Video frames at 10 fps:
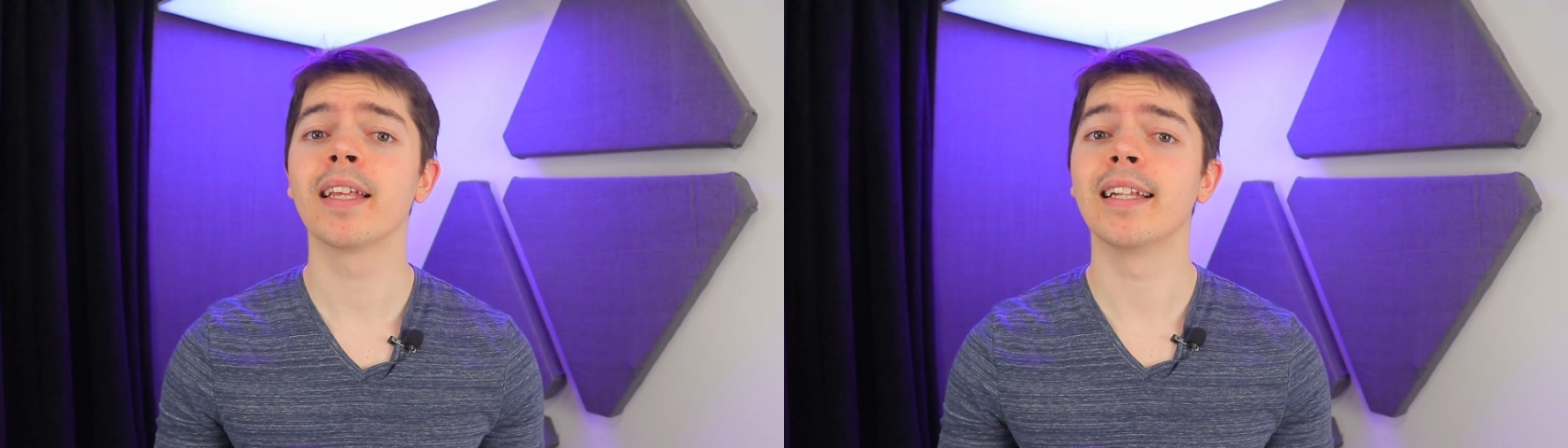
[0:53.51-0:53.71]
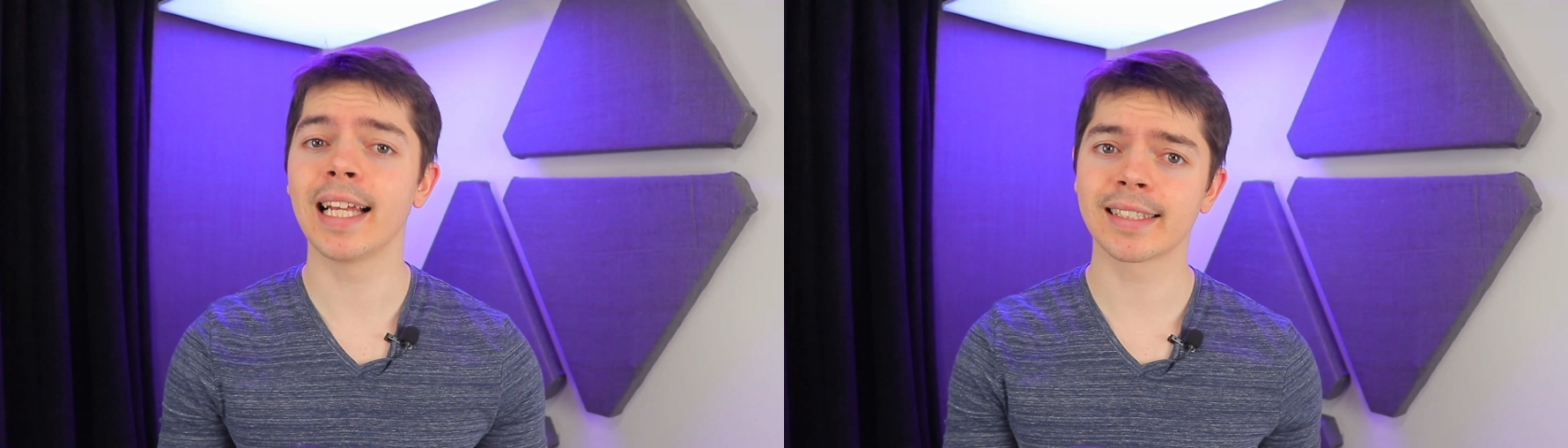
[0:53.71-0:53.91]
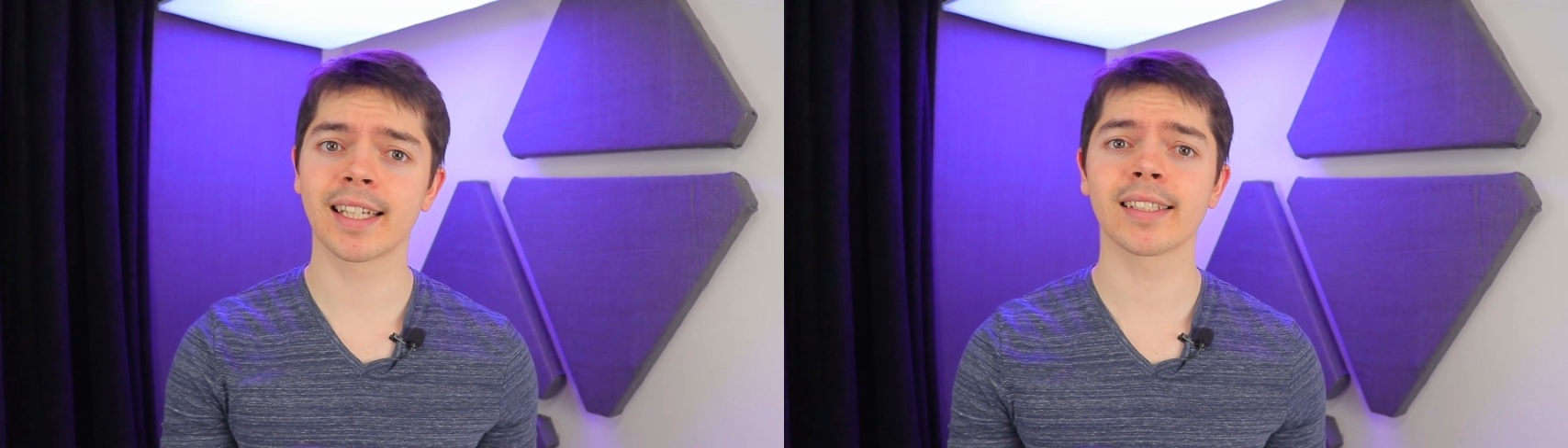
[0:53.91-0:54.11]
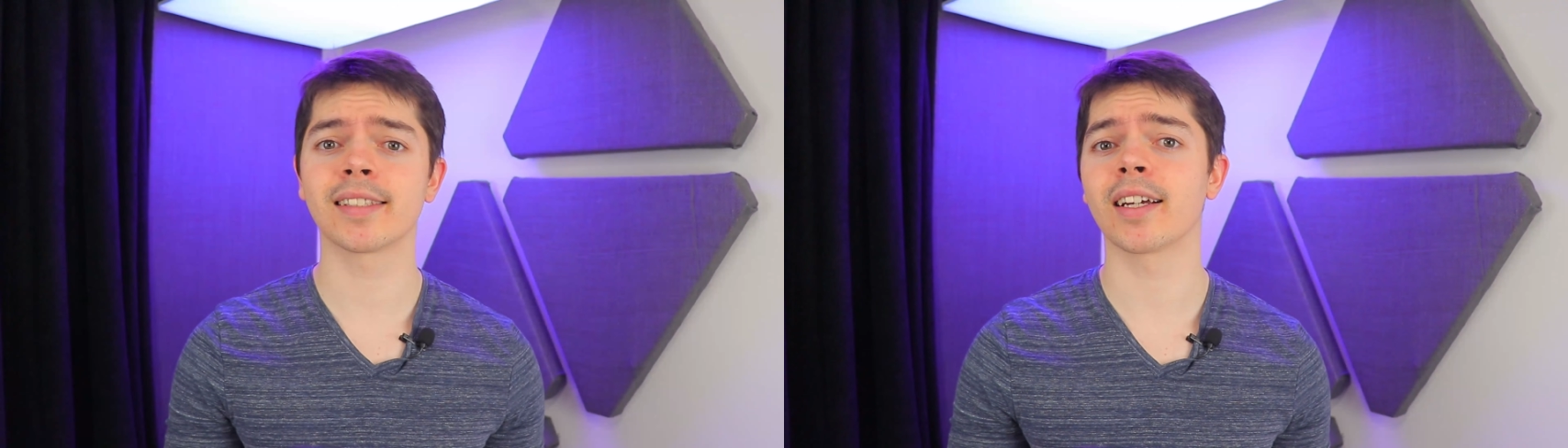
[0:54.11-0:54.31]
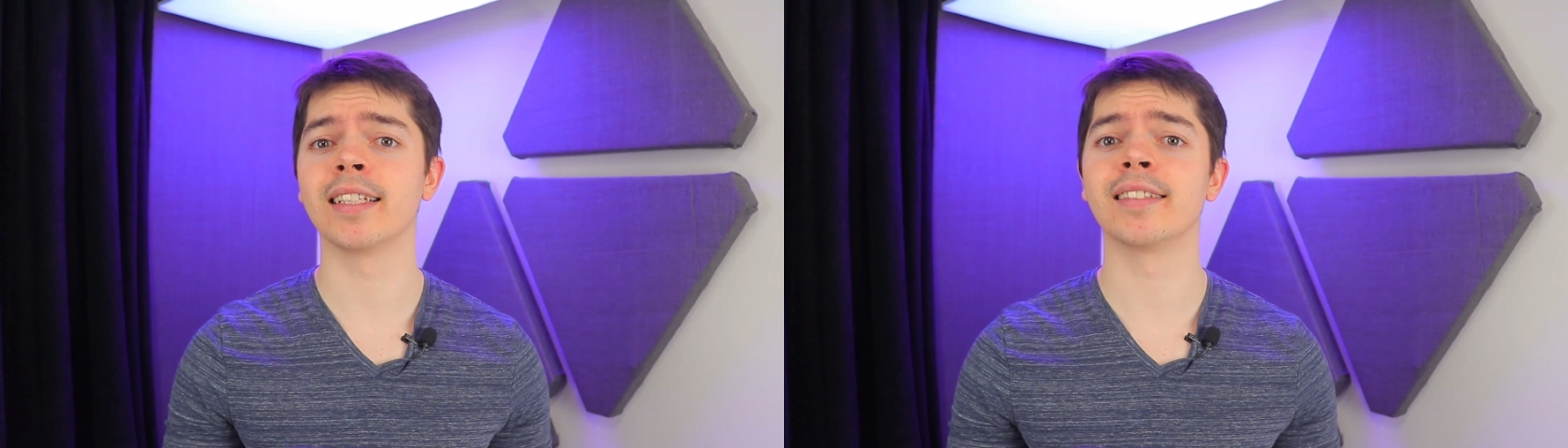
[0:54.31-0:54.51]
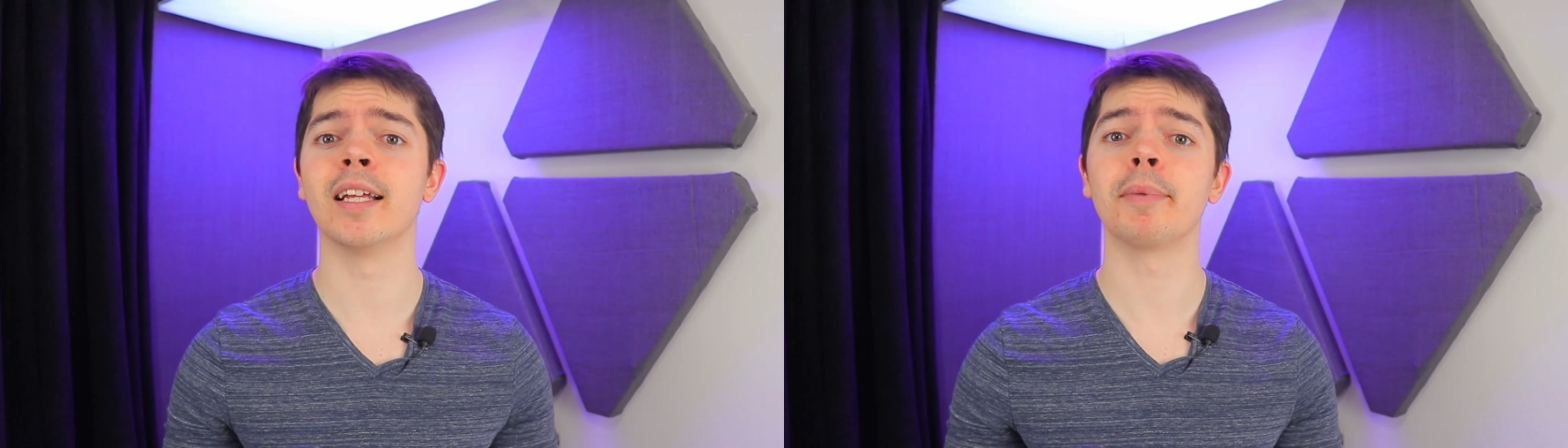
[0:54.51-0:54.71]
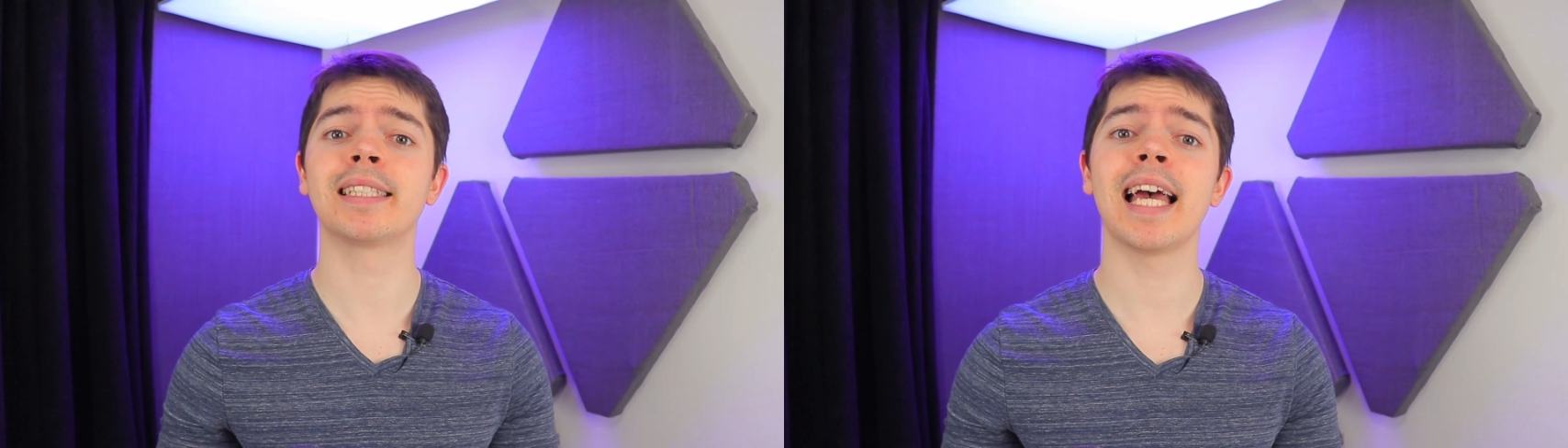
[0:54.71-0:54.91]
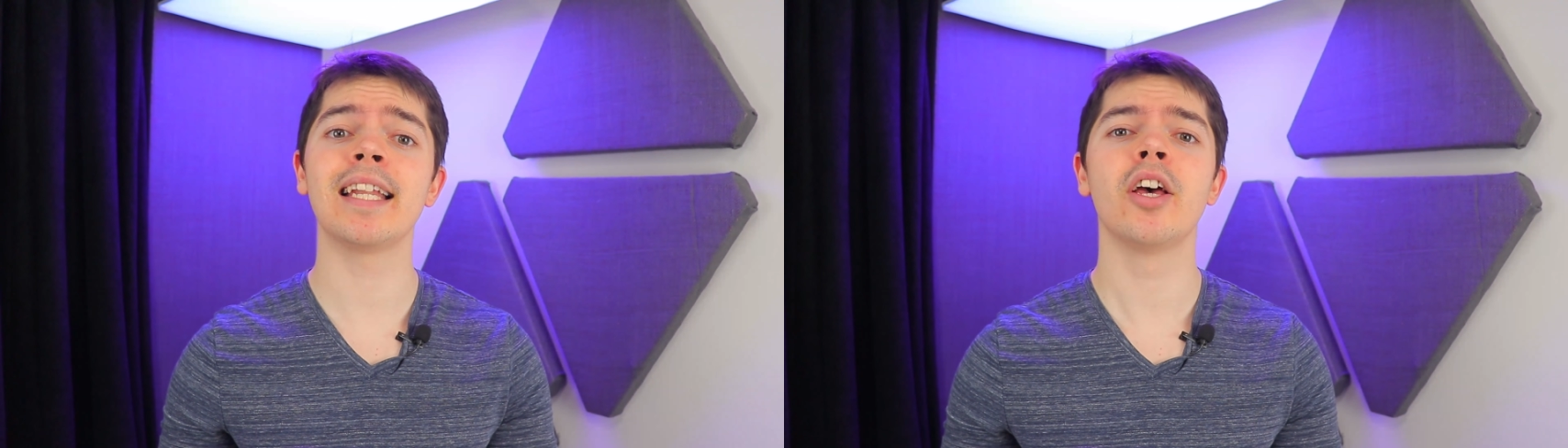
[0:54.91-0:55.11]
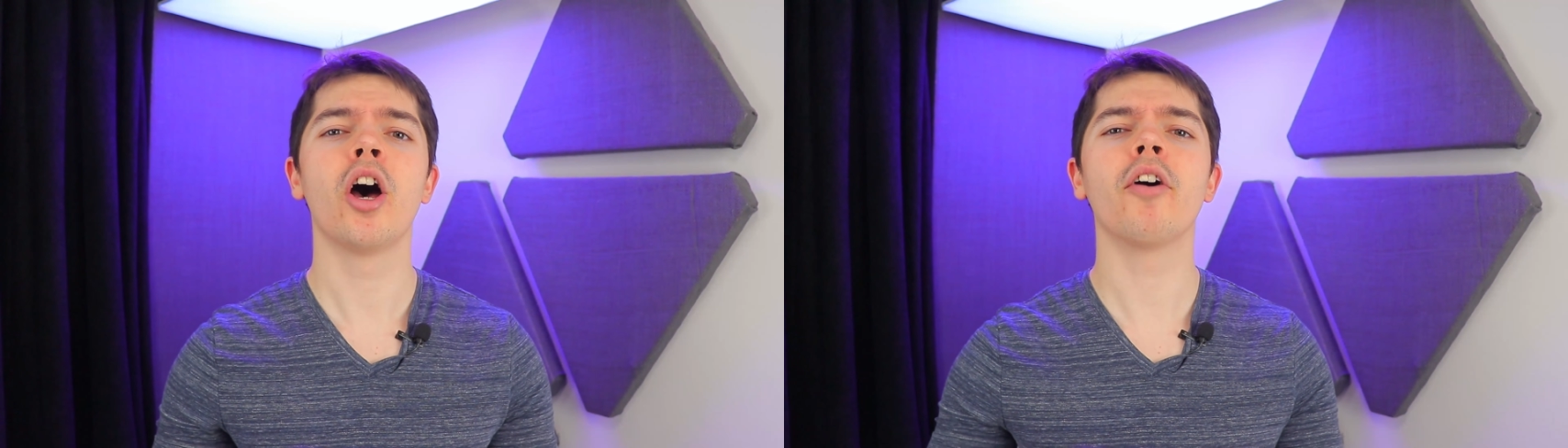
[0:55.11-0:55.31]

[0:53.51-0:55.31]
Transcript: Let's get stuck into number 10